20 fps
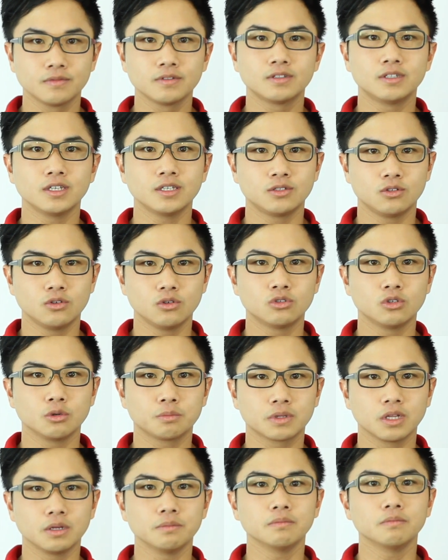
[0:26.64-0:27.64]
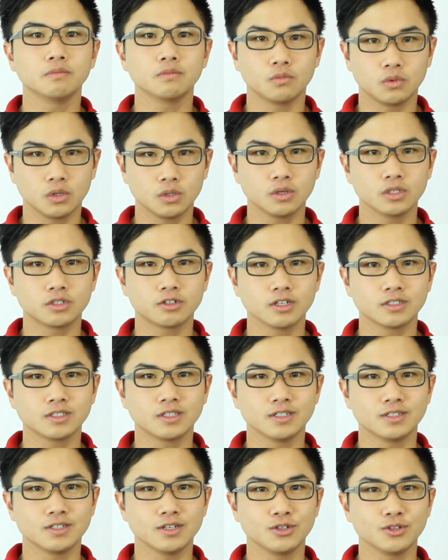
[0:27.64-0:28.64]
This YouTube clip will address
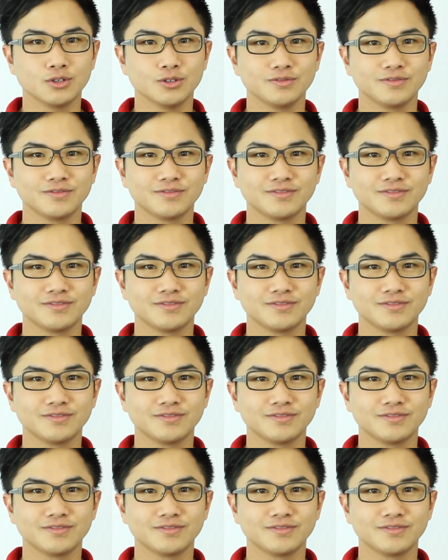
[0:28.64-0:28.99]
this issue.